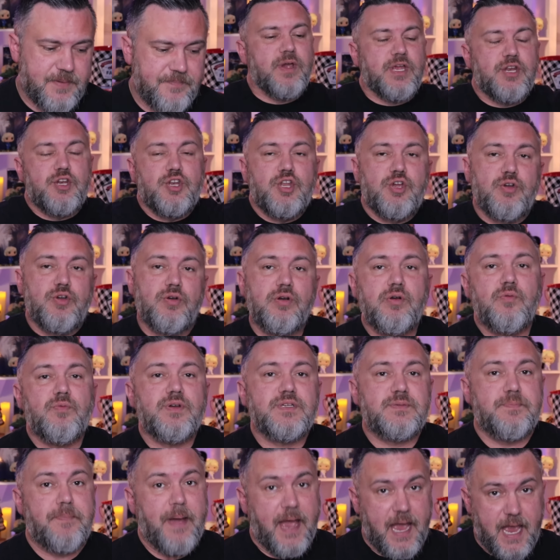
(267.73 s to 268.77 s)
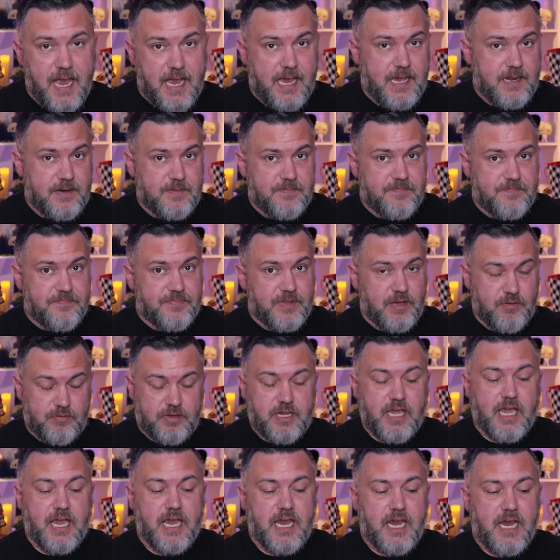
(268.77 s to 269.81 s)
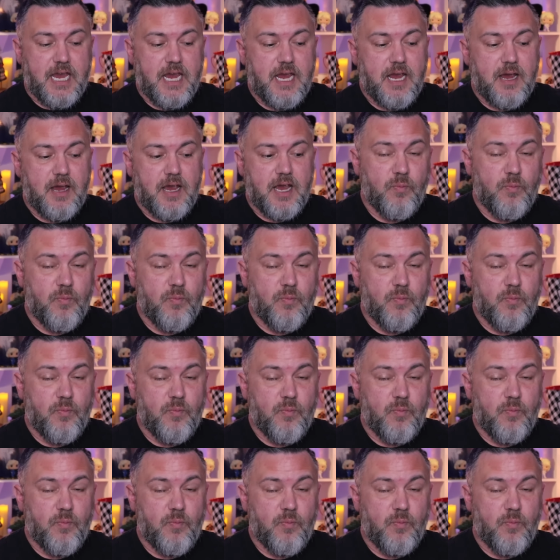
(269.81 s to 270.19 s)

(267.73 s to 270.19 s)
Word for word: We knew it was bad, okay,